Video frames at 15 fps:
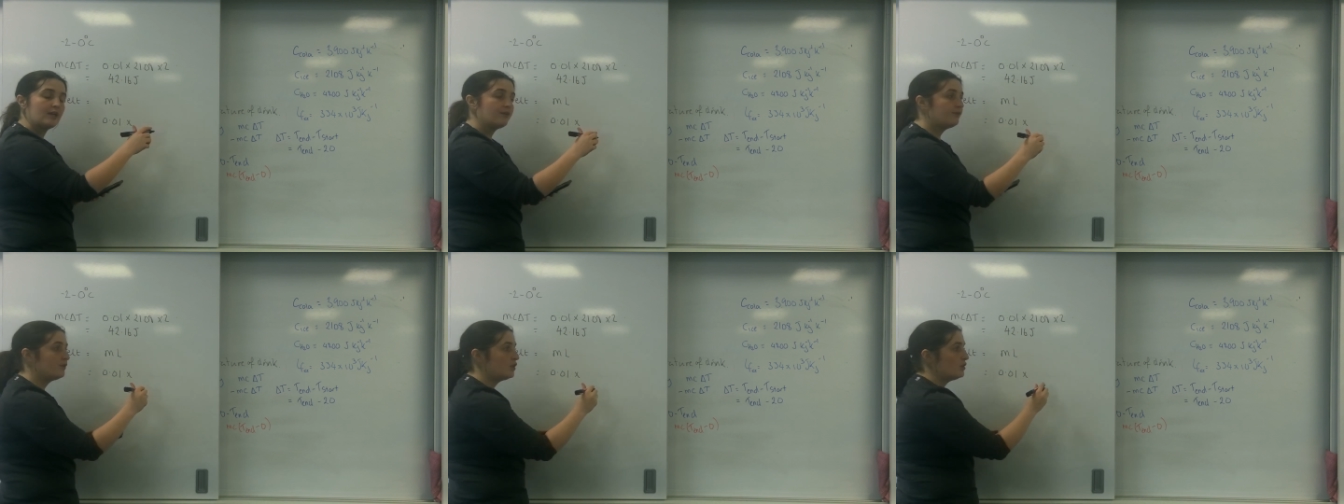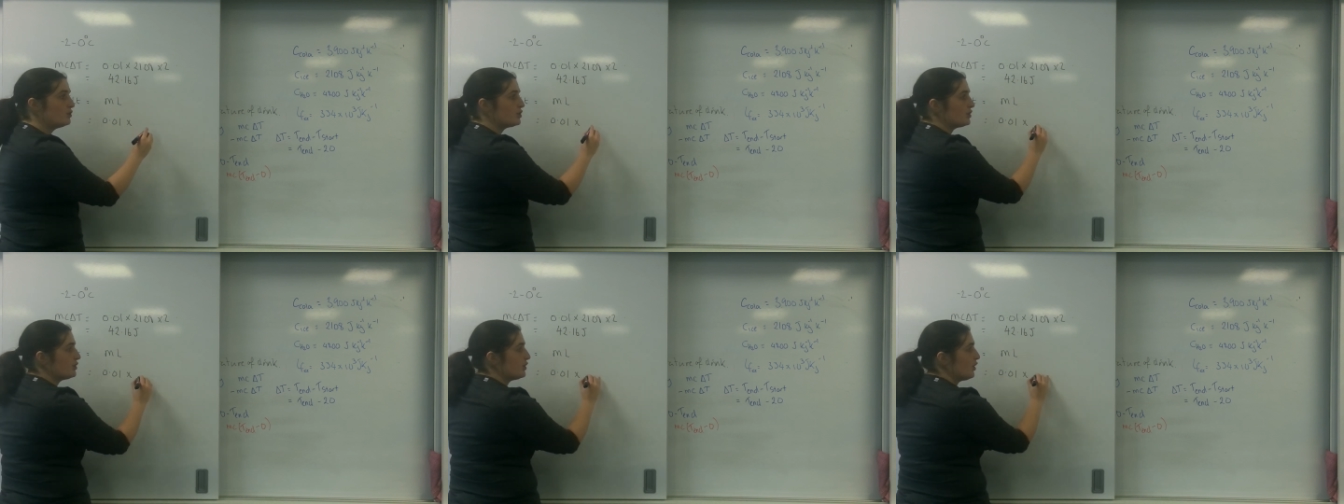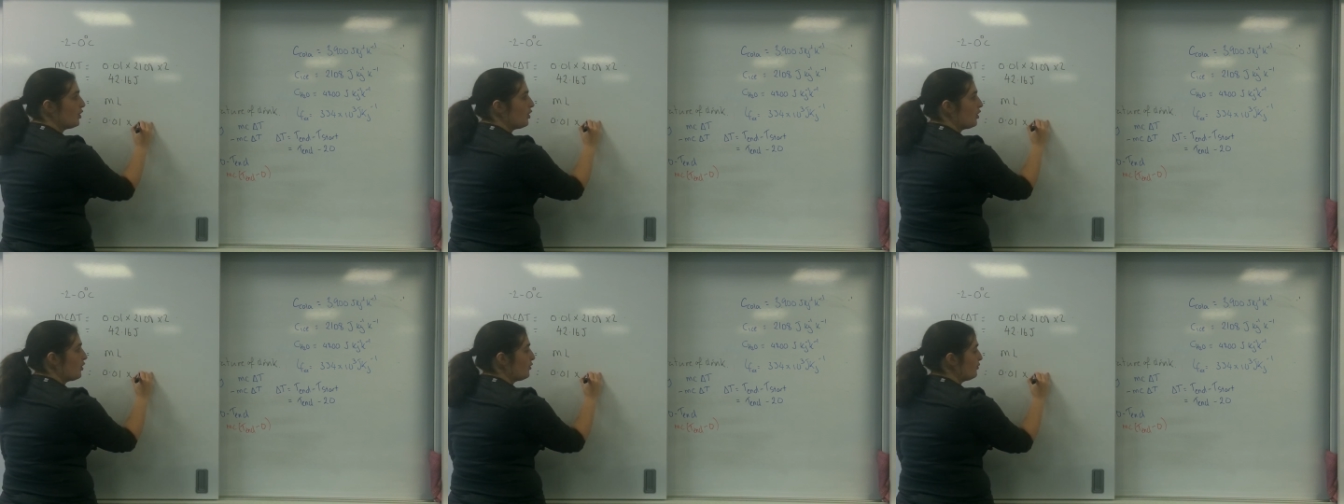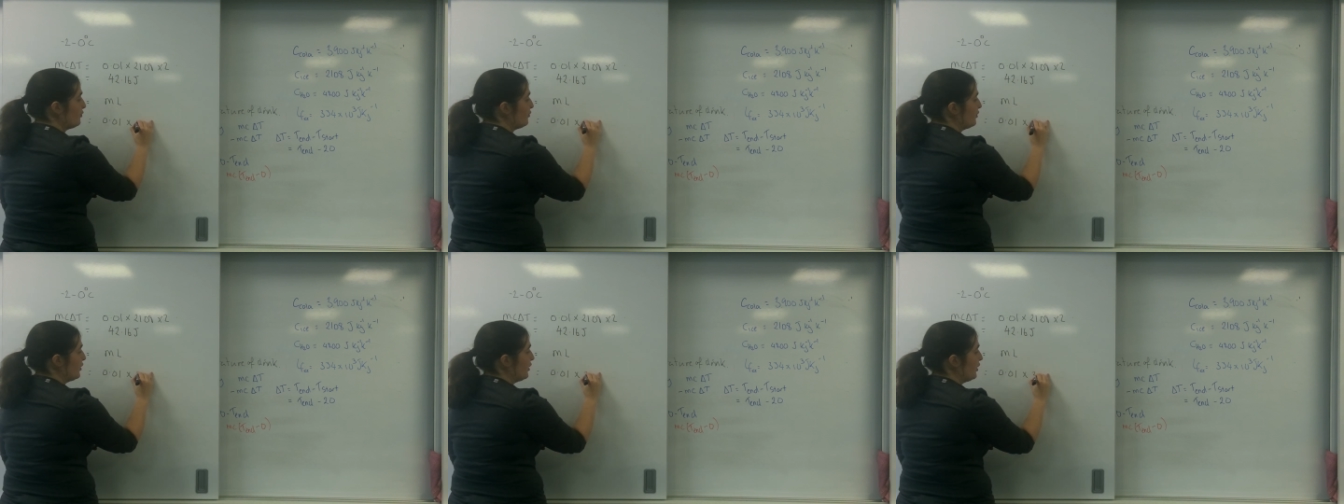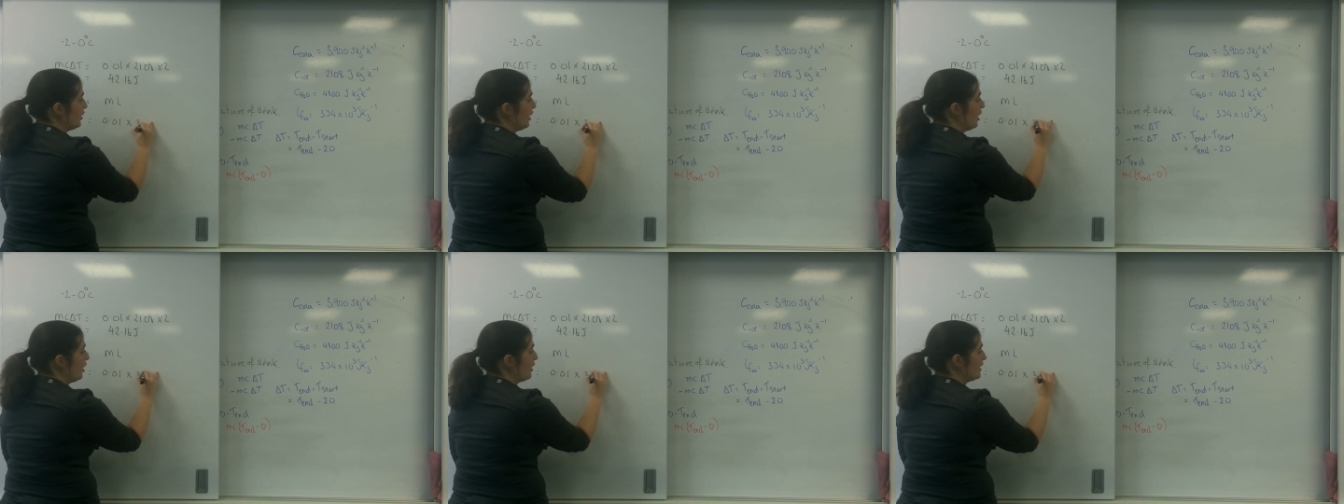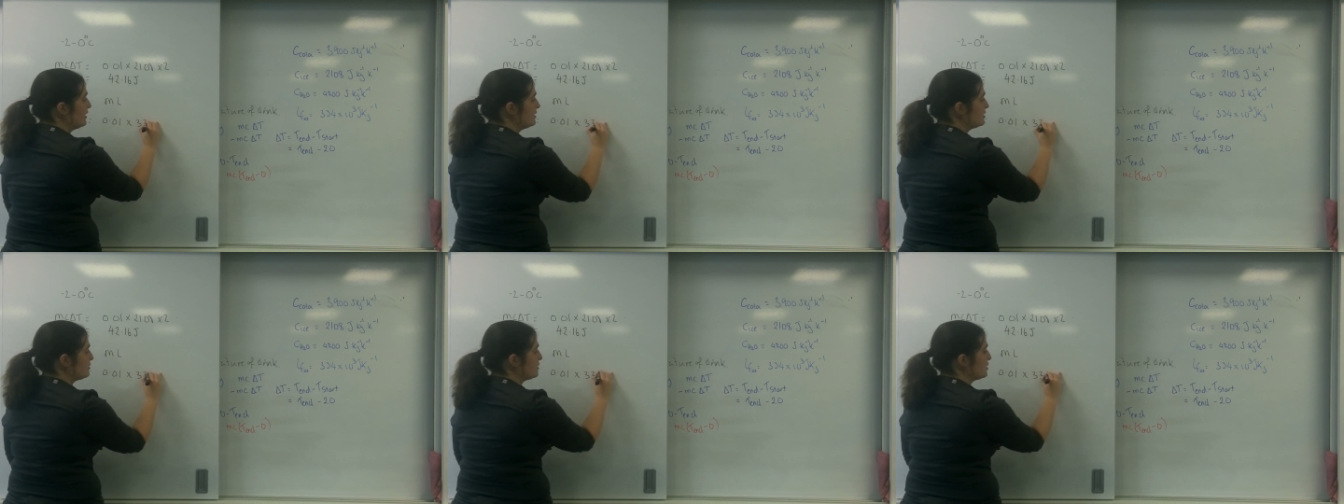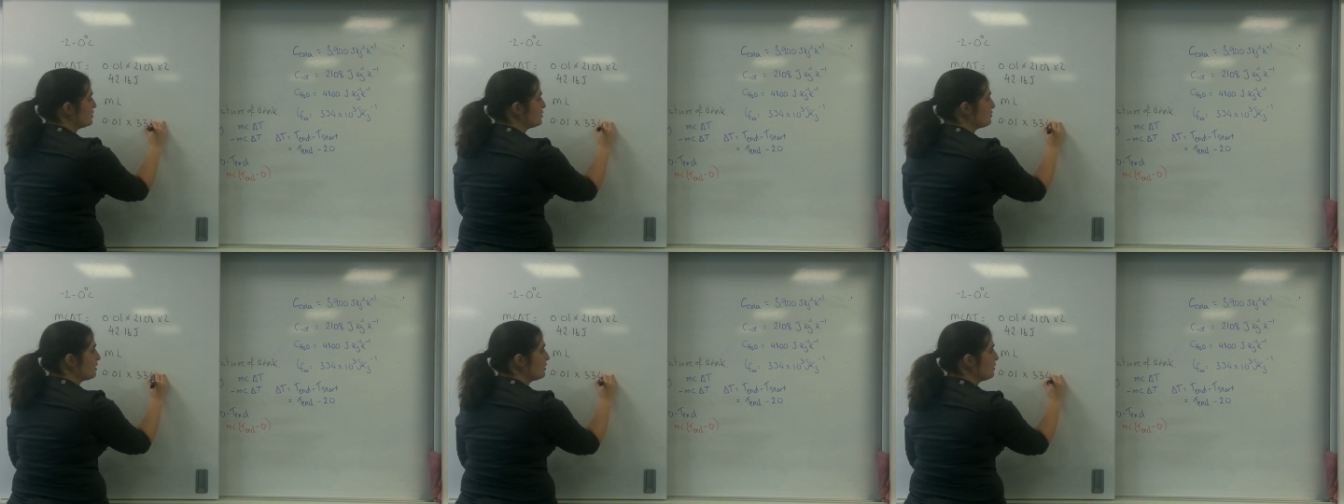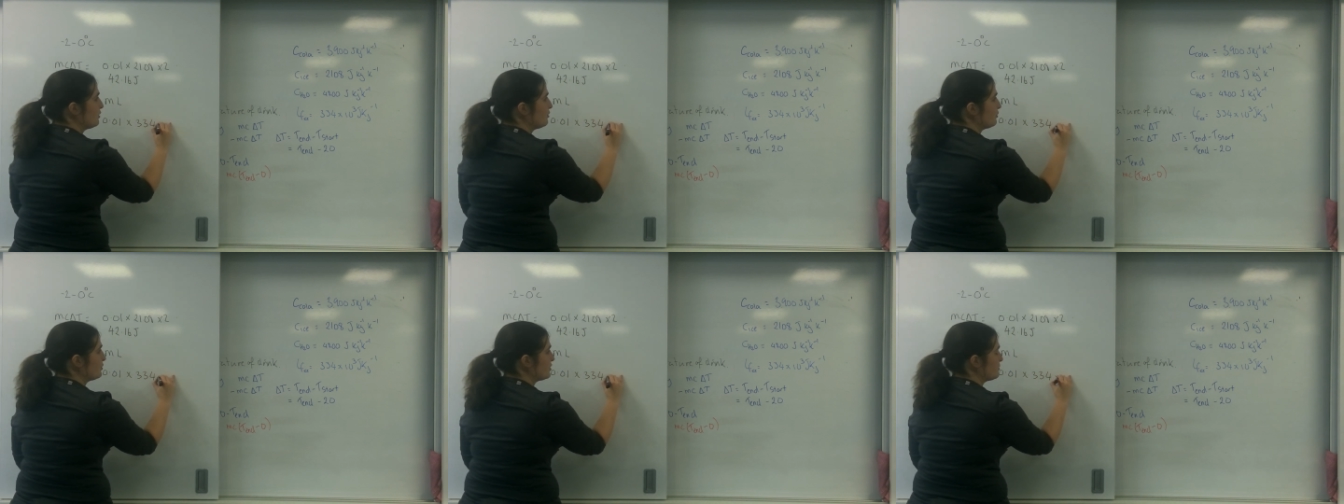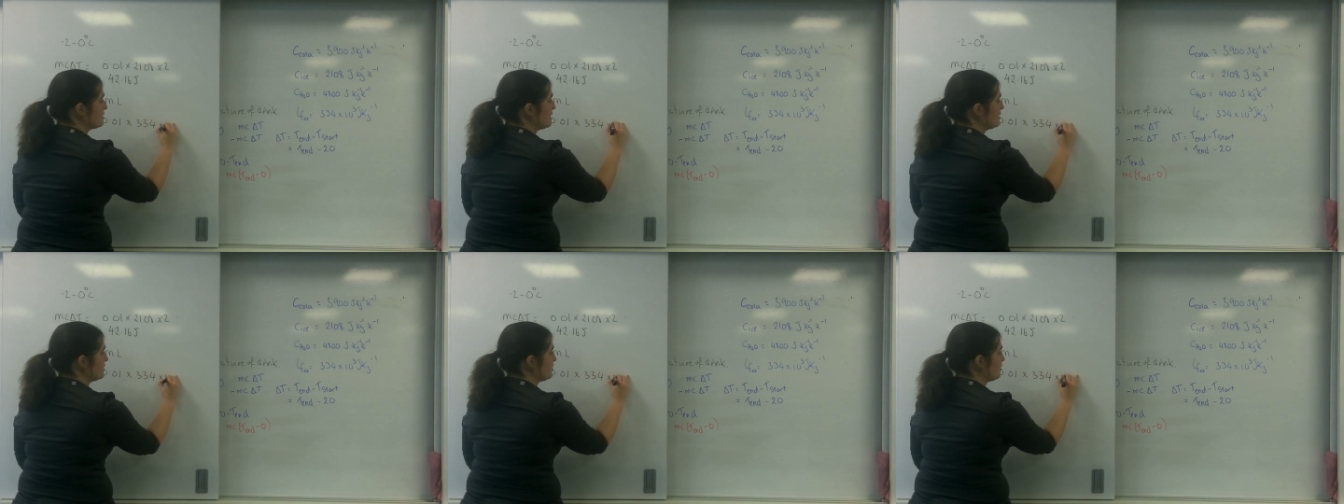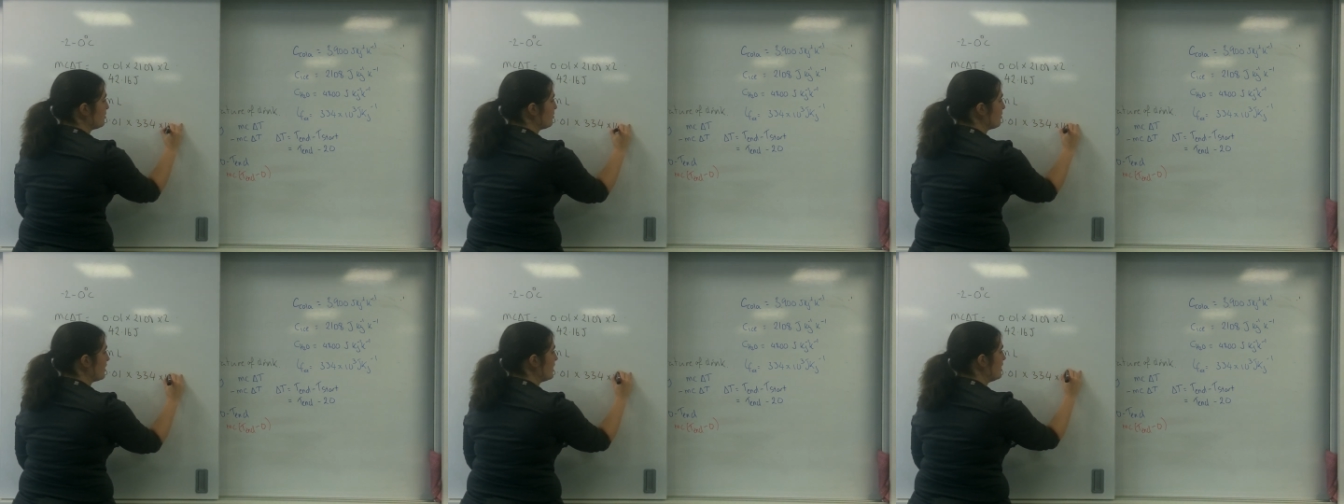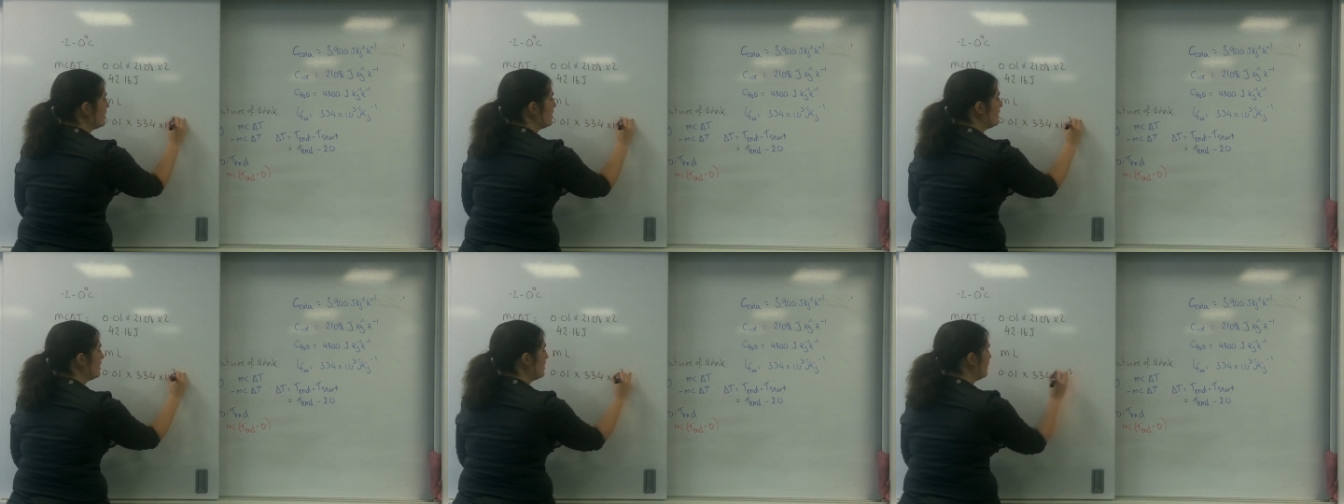heat of fusion of ice, which is 334 times 10 to the 3